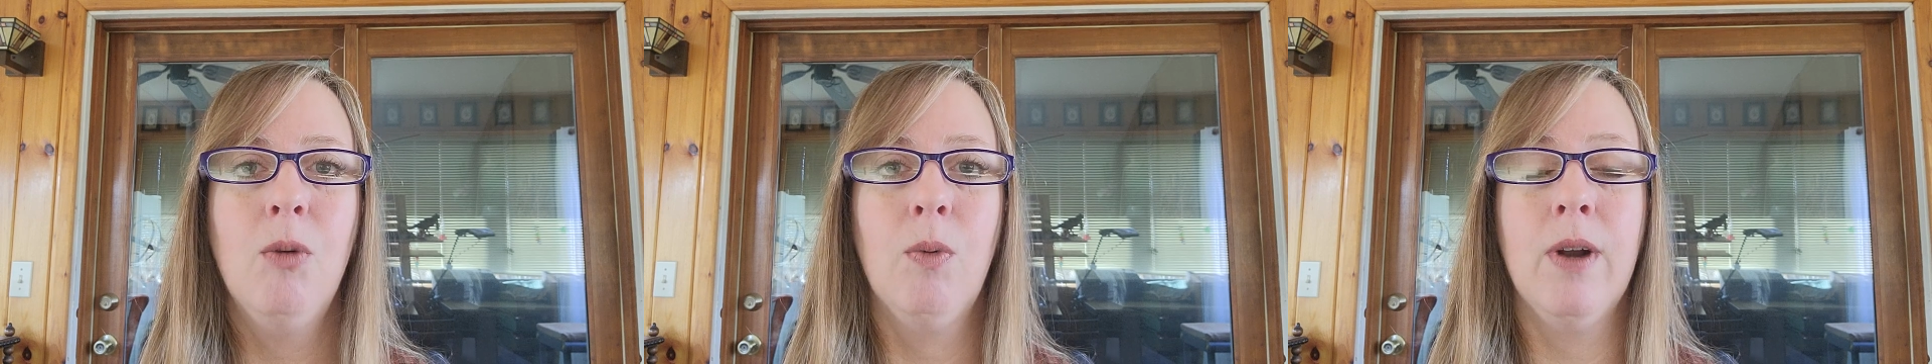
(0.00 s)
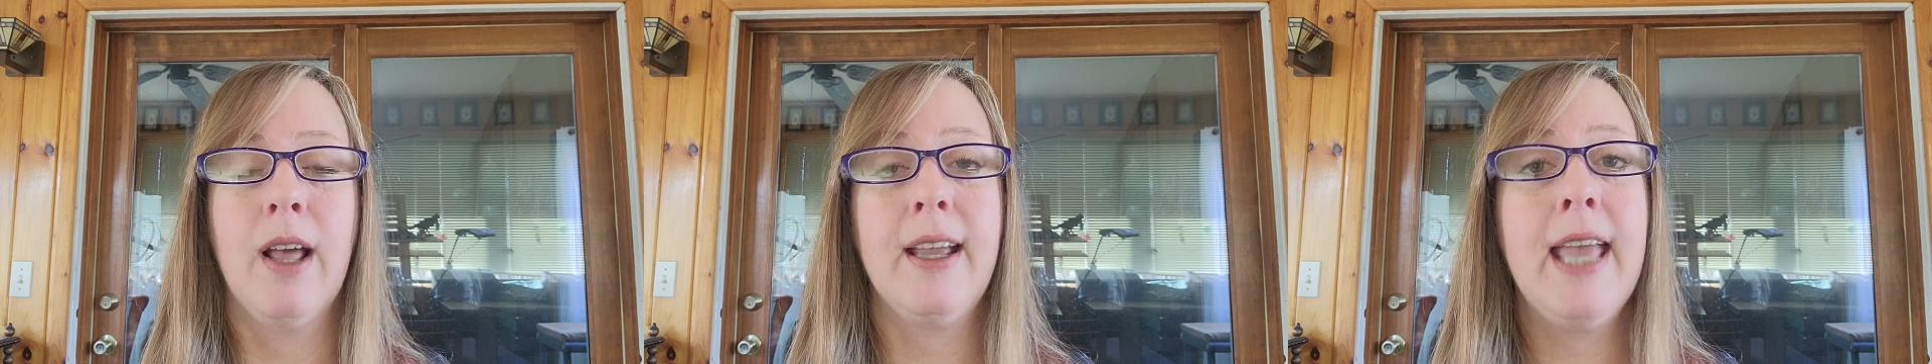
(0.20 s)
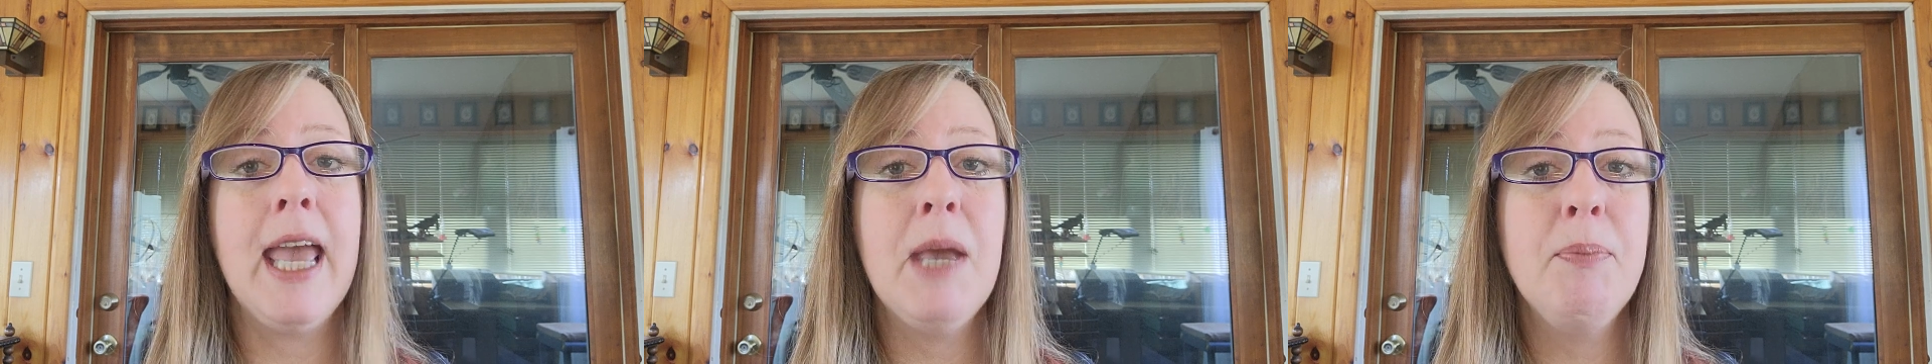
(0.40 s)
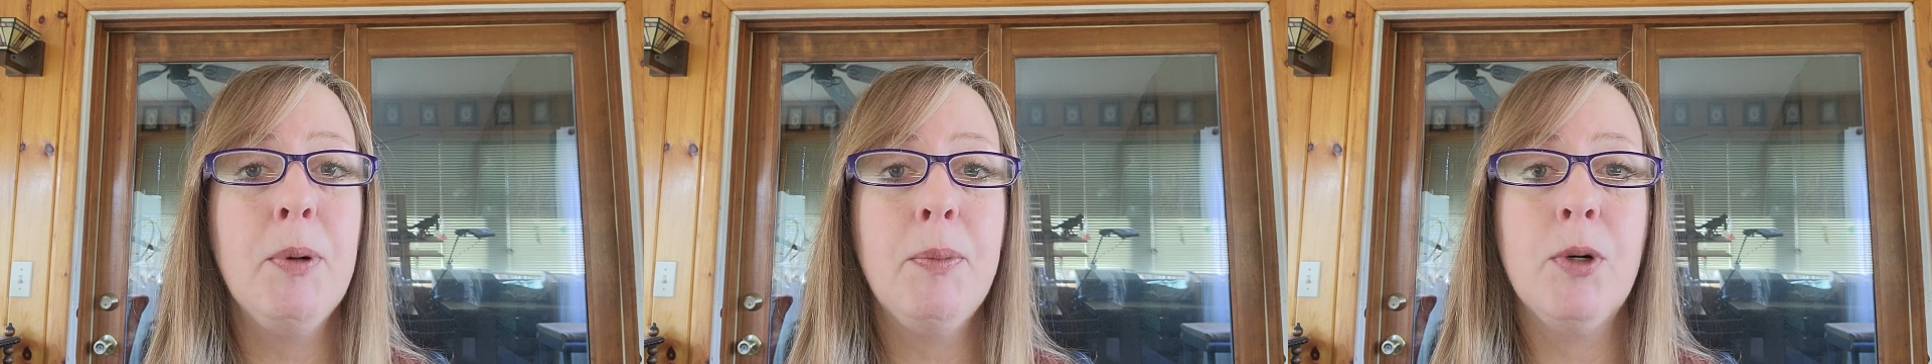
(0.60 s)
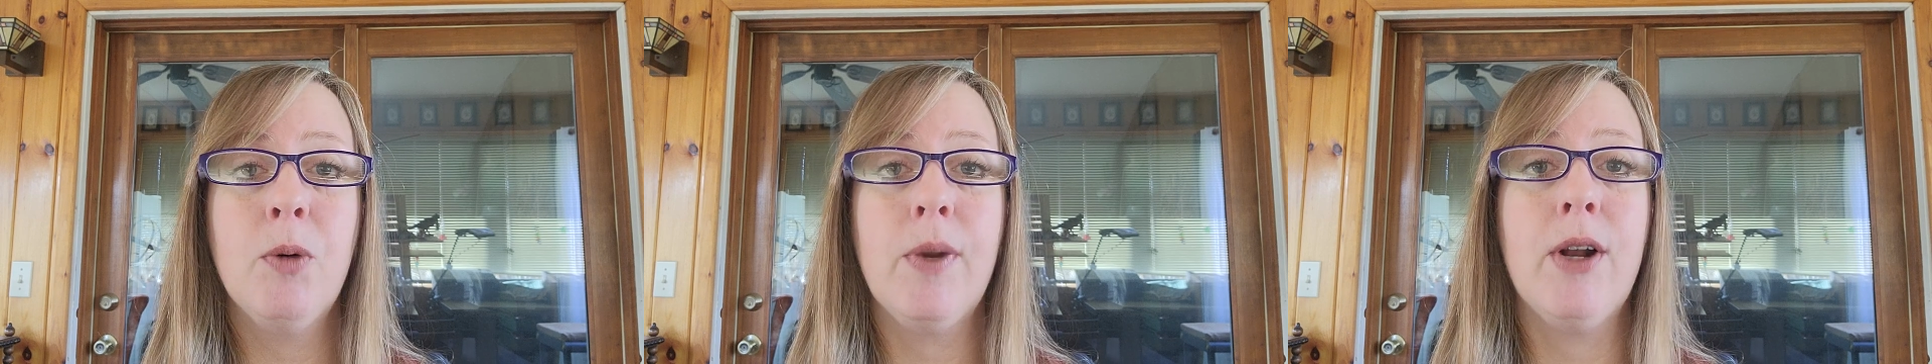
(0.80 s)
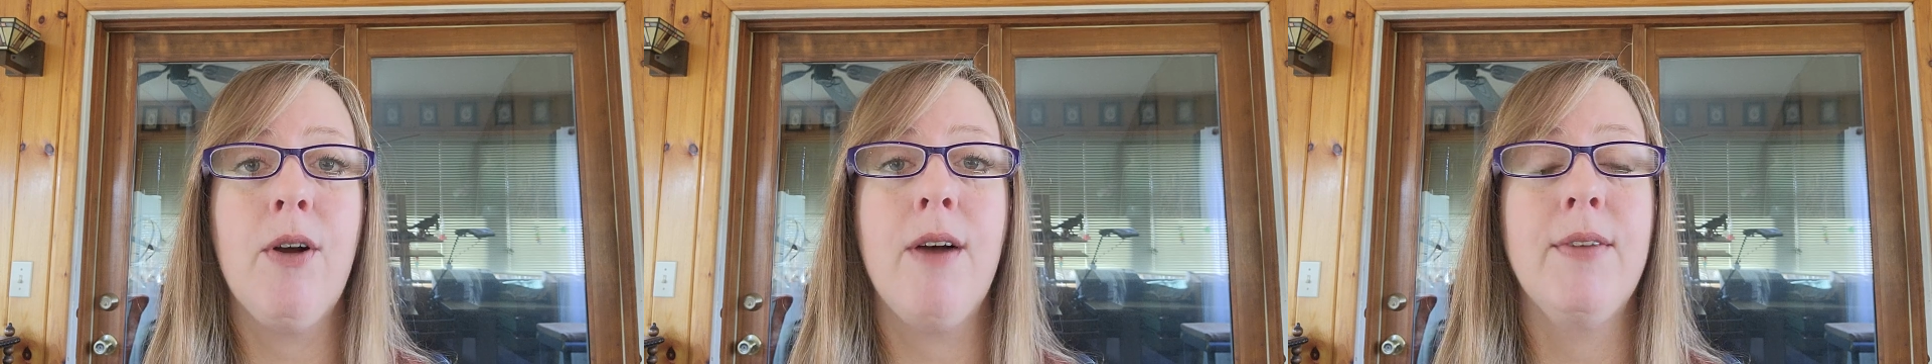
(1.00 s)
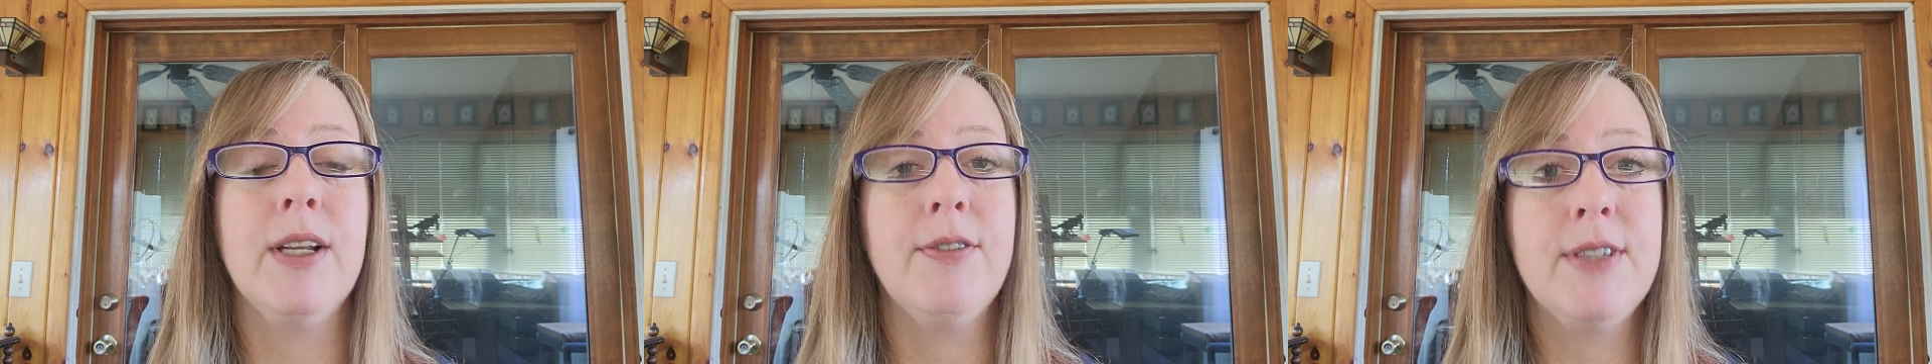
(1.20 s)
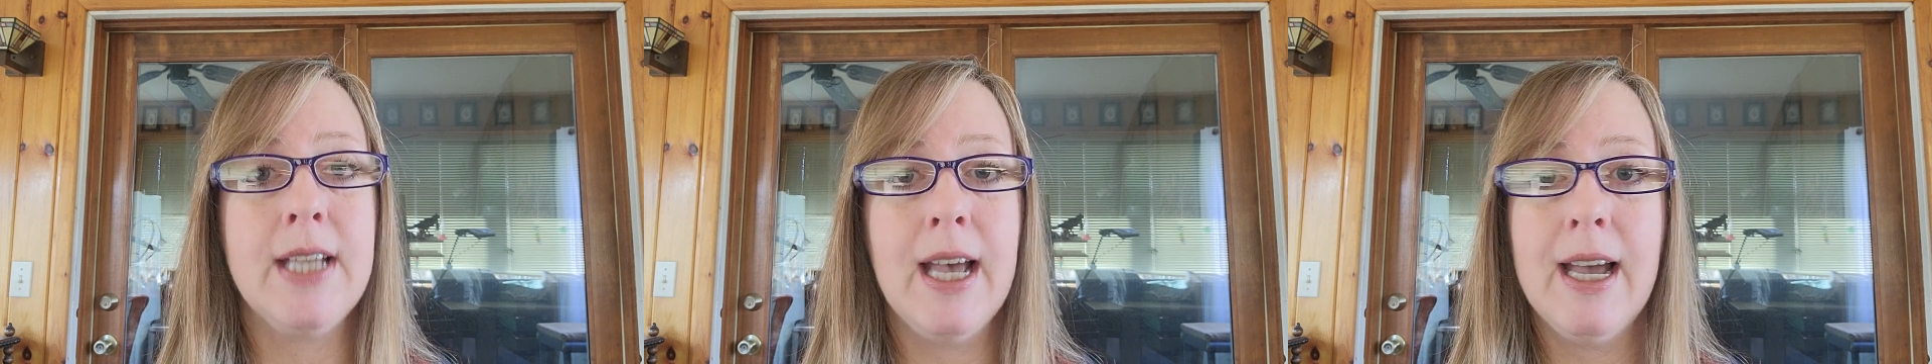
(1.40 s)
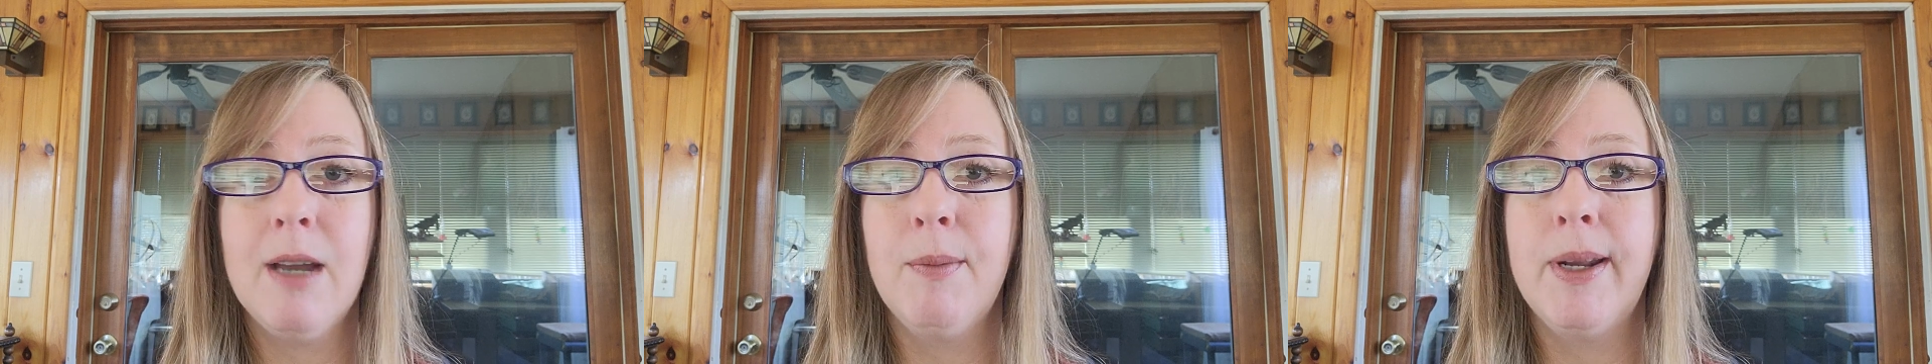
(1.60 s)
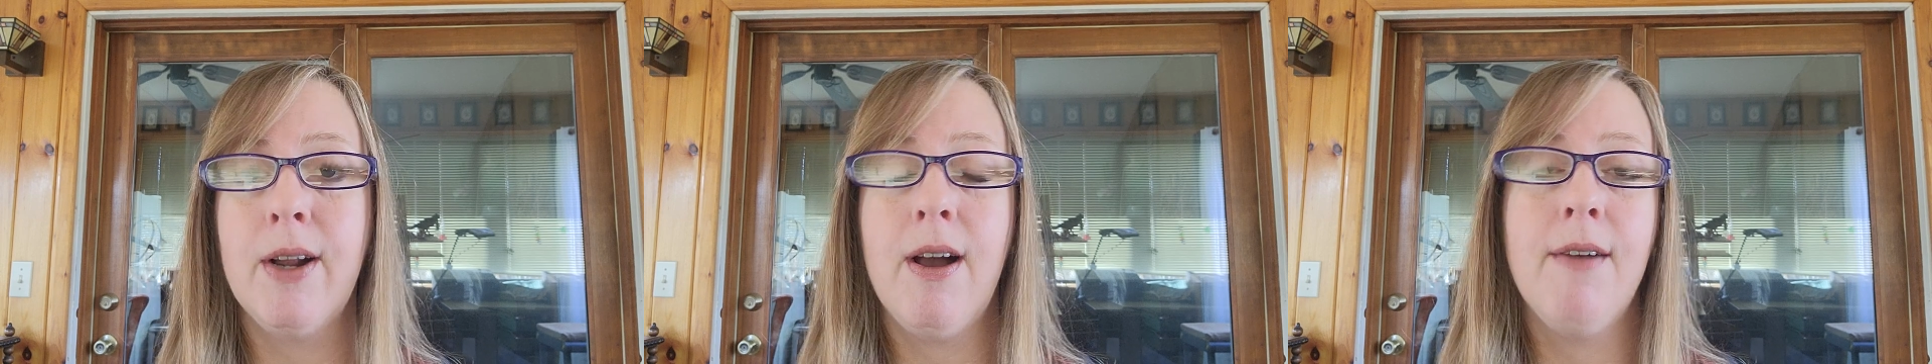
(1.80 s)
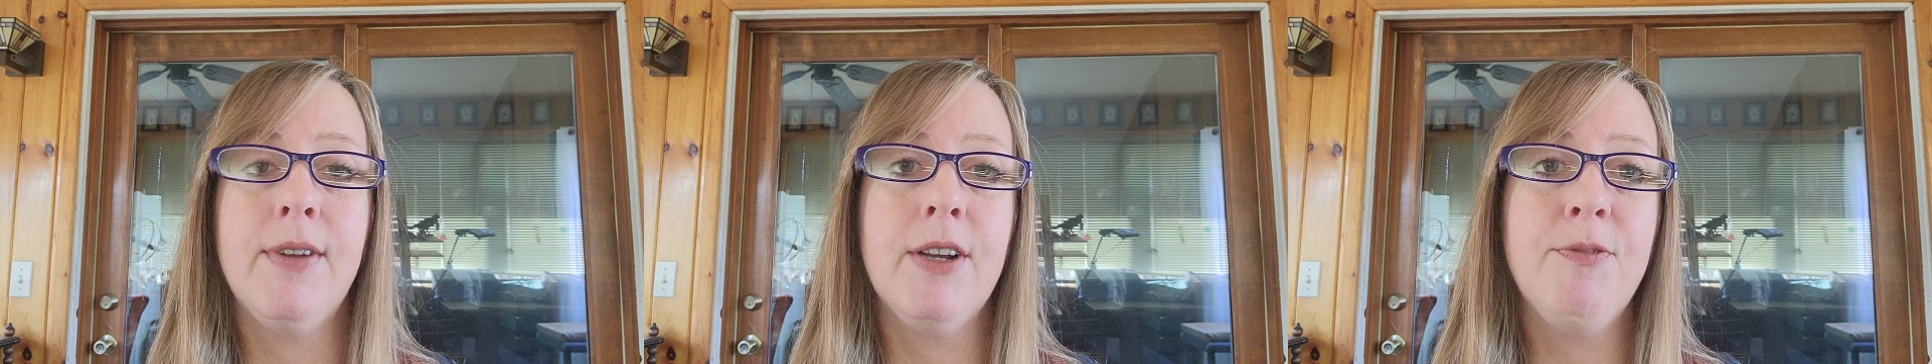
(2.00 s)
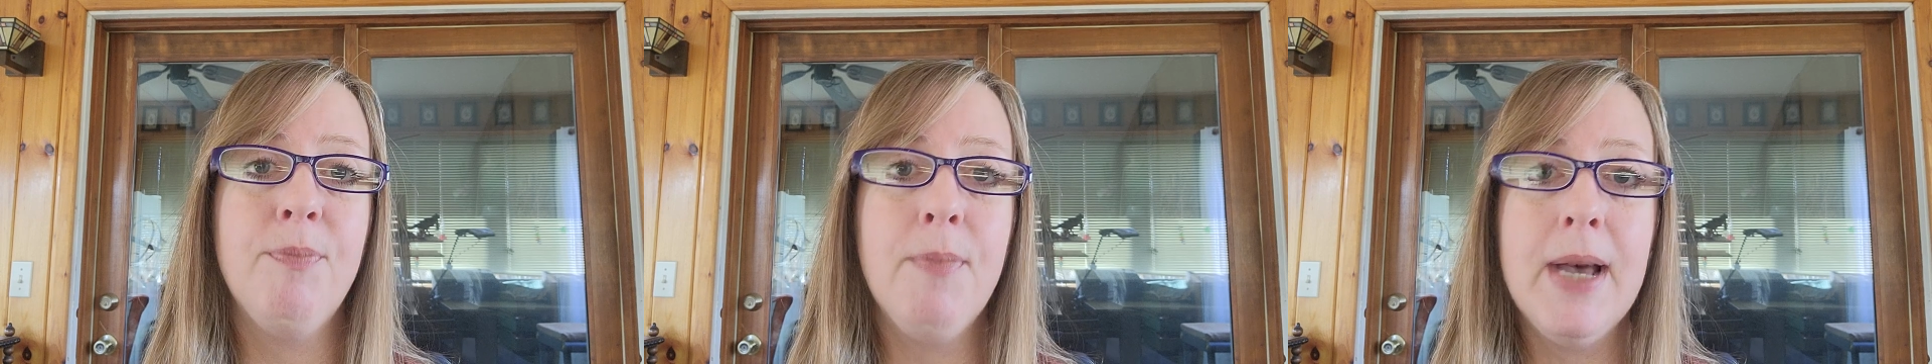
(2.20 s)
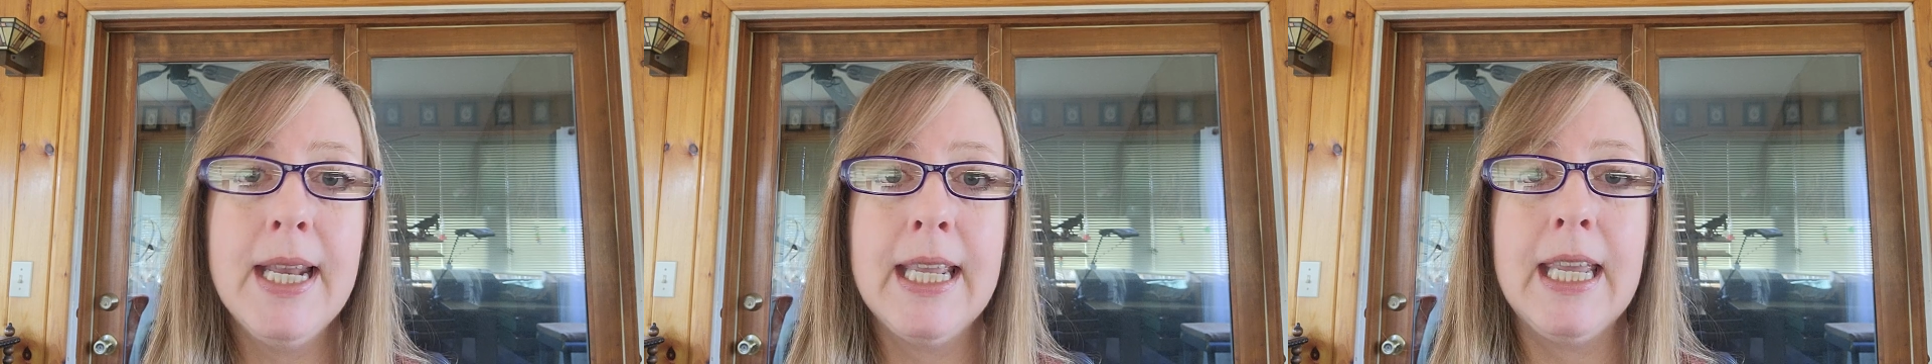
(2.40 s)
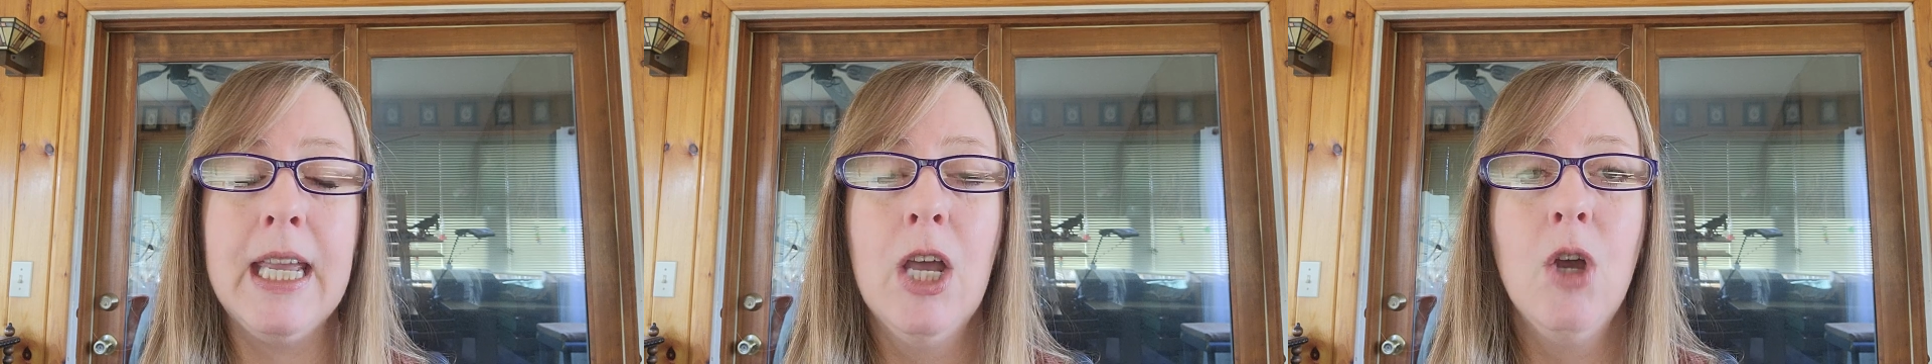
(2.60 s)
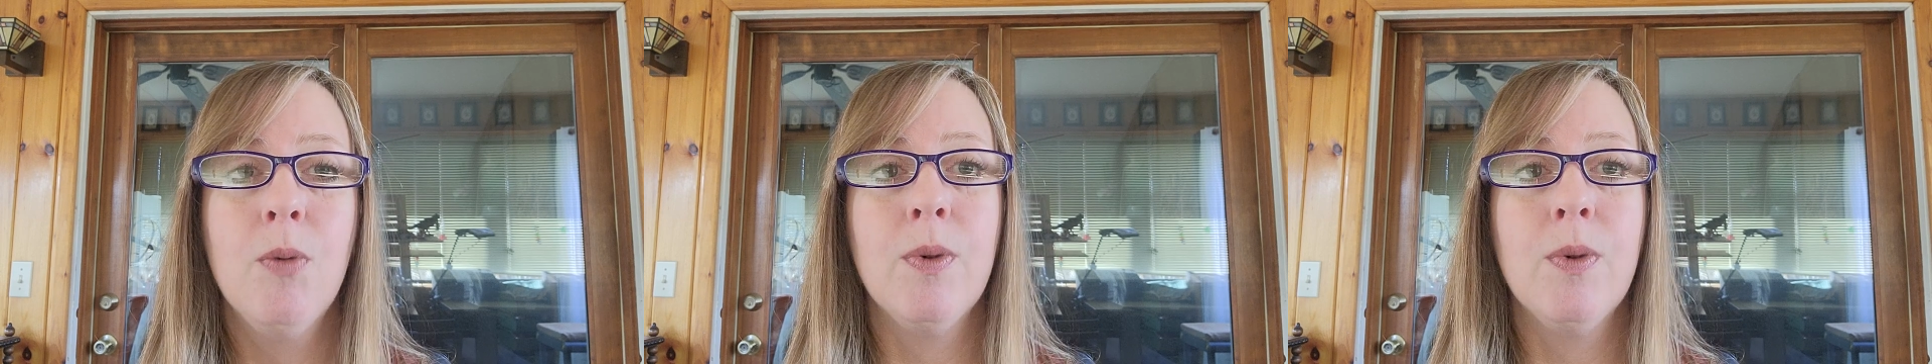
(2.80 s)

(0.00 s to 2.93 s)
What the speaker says: We're not capable, we don't have enough time, we don't have enough money,